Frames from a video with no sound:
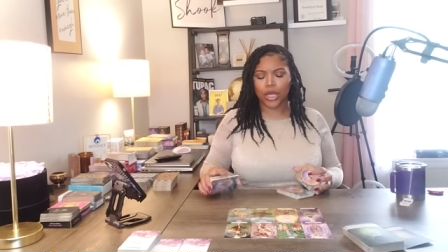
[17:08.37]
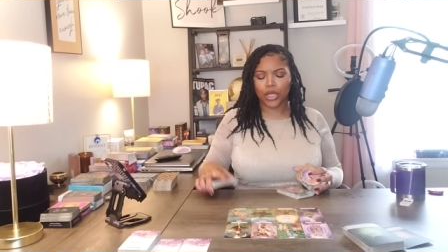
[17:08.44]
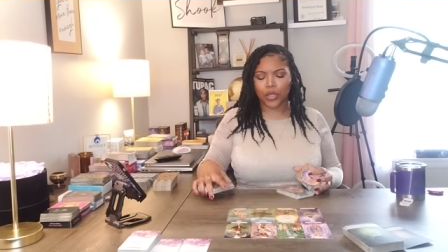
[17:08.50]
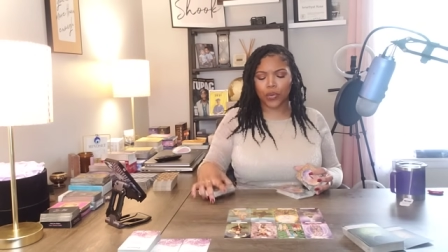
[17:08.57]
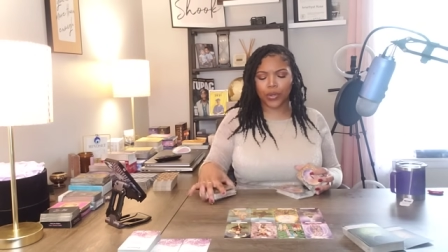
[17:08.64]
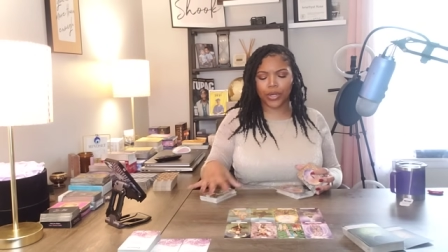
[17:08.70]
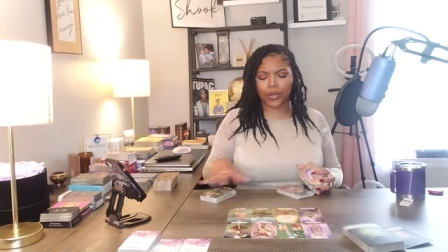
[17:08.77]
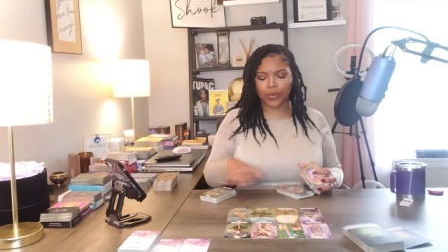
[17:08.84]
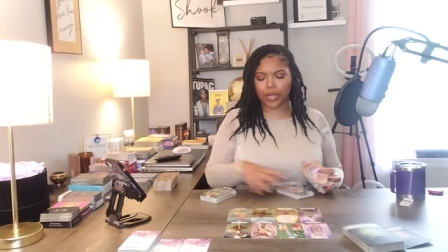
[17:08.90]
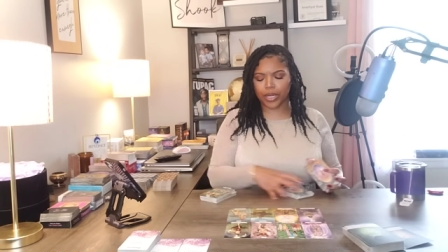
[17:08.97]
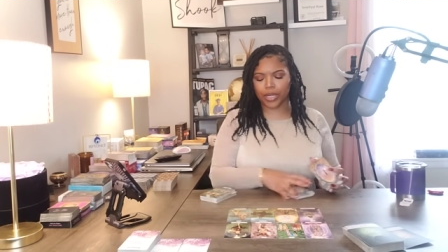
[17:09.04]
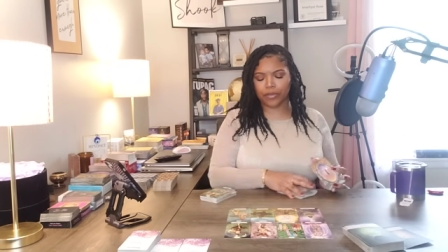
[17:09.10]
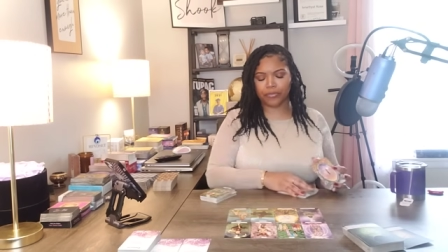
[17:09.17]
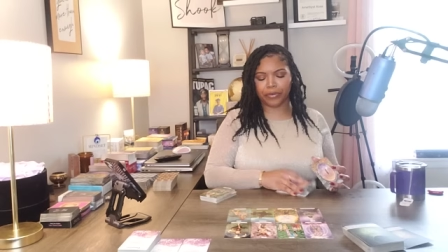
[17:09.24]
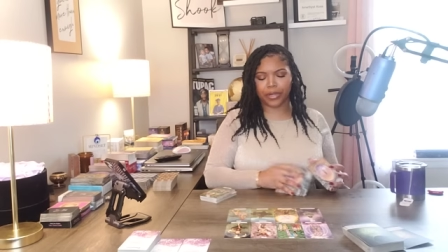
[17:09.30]
you'll know the
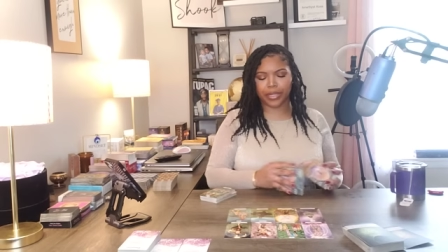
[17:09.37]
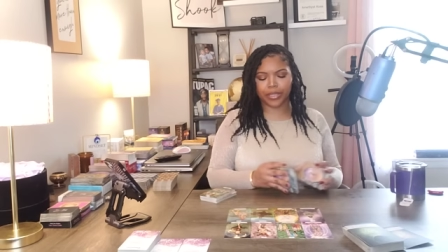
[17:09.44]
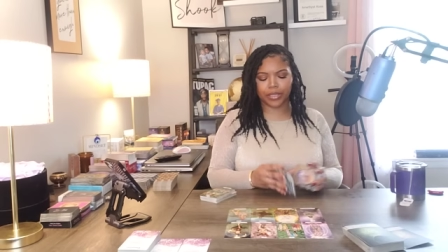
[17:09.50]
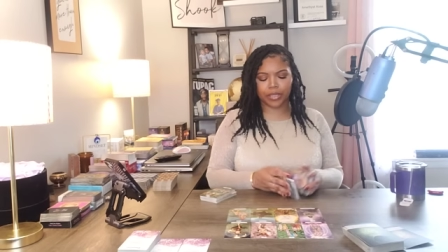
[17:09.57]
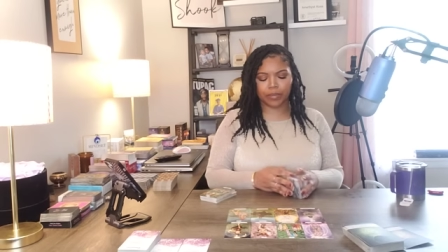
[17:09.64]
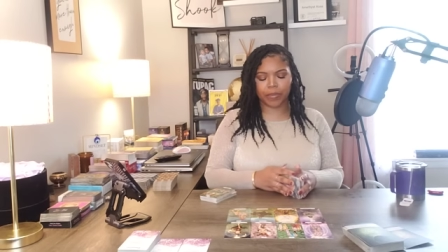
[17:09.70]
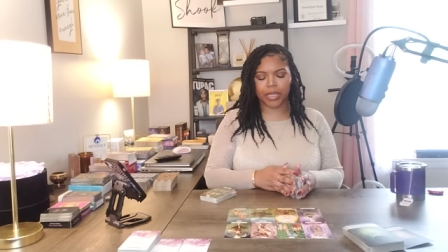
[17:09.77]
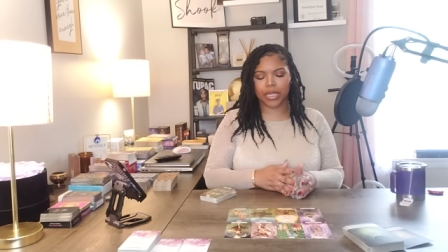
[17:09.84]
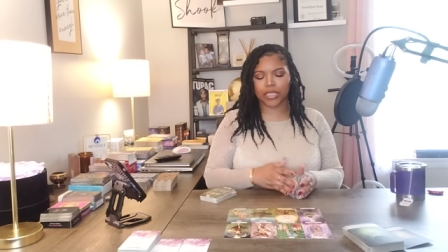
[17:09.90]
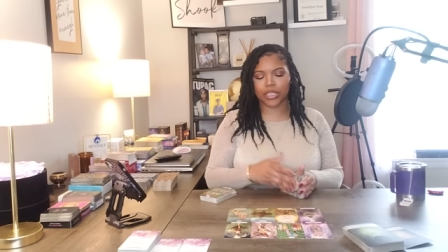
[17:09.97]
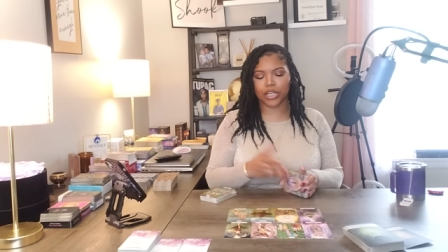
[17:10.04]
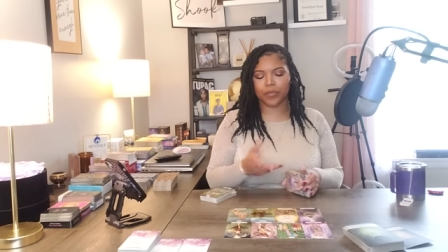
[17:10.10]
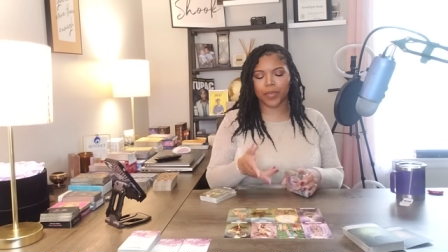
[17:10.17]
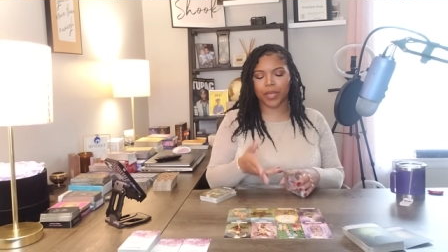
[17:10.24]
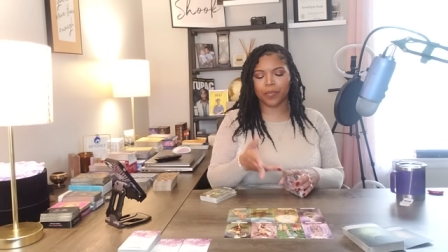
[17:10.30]
difference because
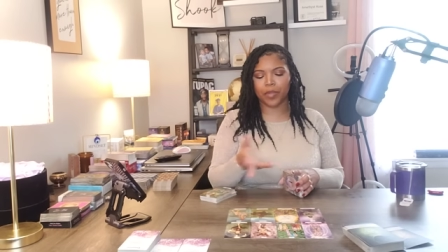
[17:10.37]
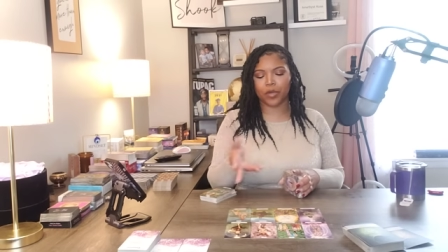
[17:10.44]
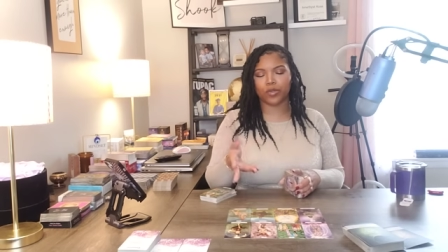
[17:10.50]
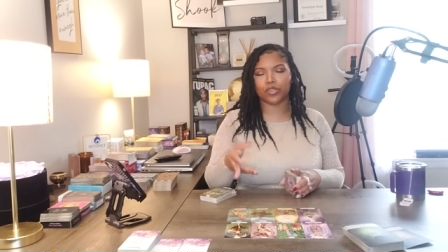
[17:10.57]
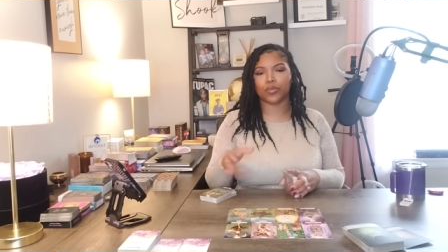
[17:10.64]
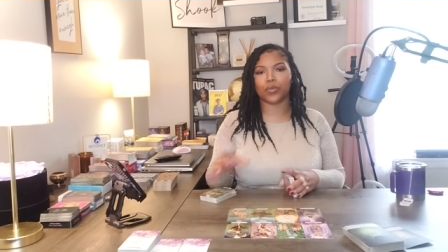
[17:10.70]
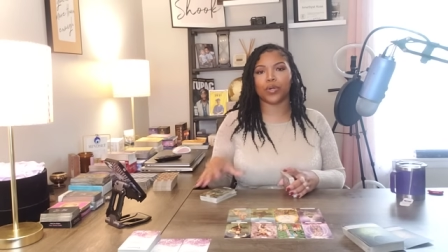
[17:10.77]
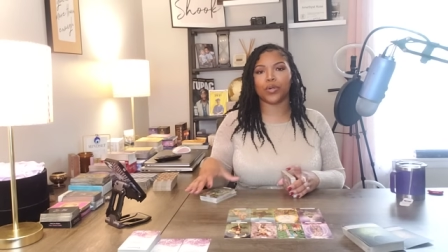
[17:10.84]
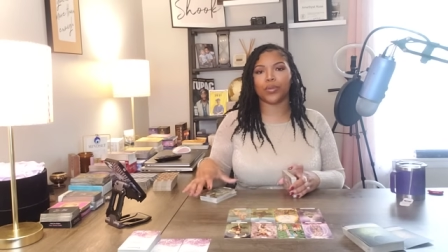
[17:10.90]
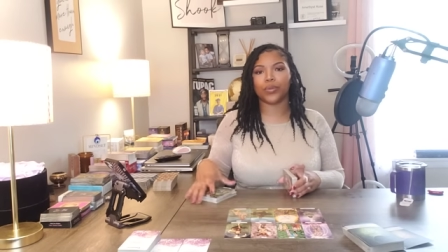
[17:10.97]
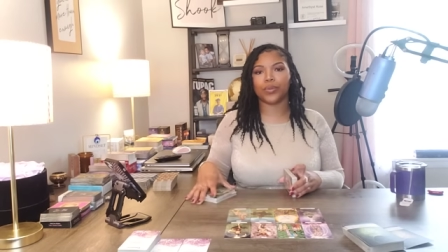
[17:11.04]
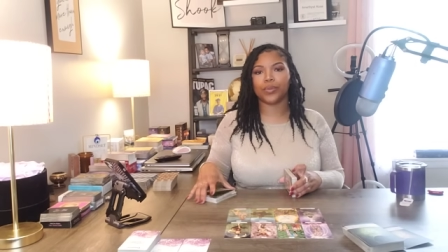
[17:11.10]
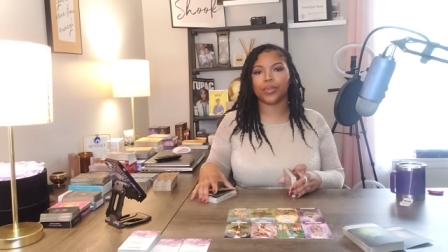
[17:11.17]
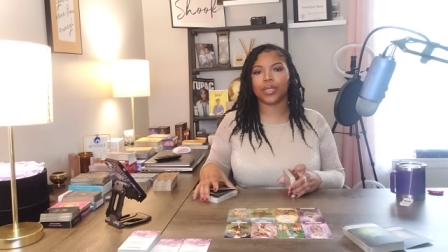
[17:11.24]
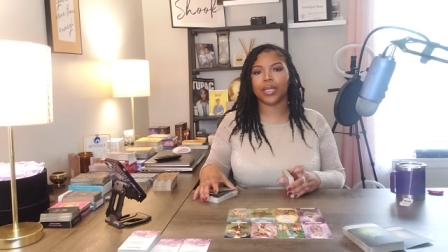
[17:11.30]
it'll be mutual
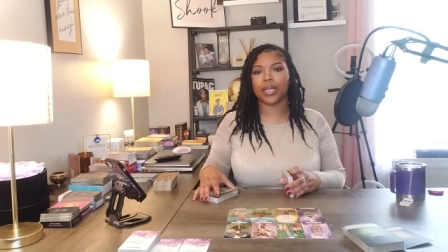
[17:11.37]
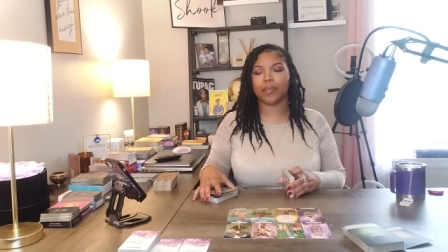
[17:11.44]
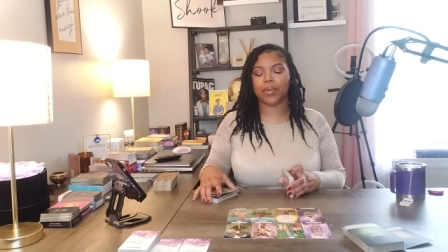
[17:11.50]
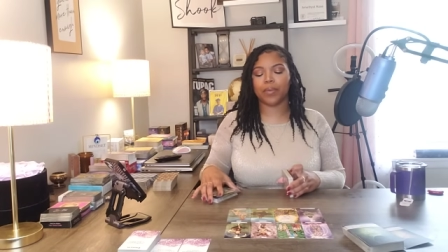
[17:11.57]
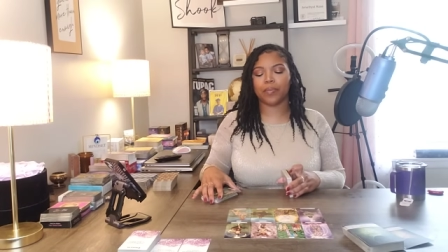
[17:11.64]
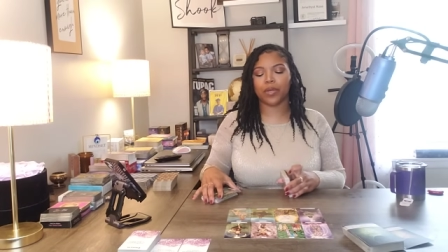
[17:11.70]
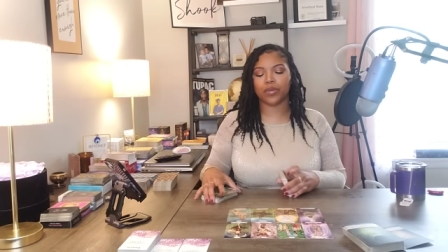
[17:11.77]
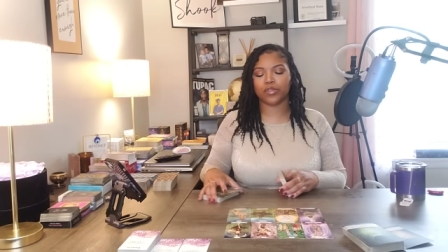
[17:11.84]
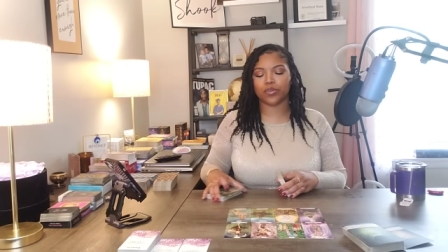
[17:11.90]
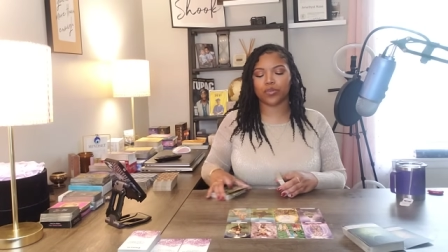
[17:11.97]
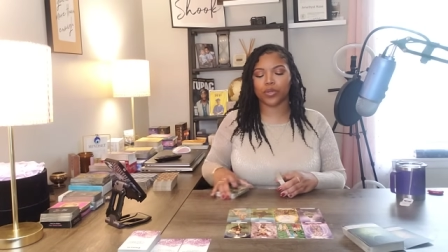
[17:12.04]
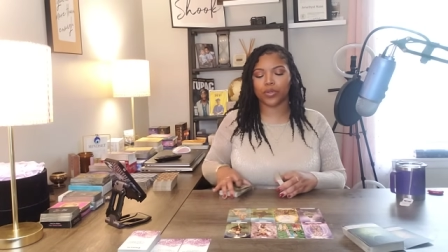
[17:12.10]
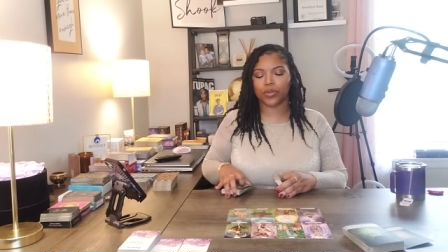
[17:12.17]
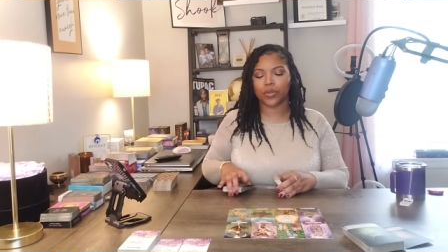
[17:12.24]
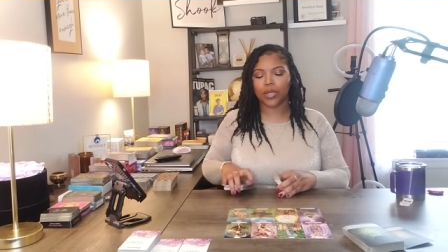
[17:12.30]
it'll be
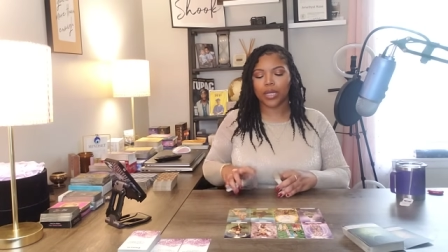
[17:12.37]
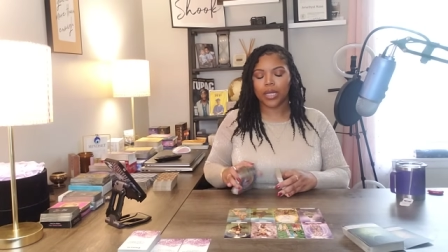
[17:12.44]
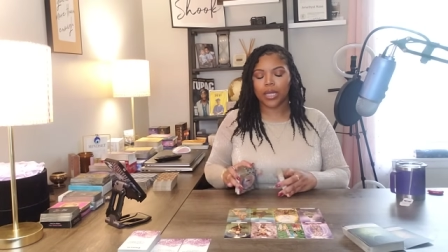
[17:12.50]
mutual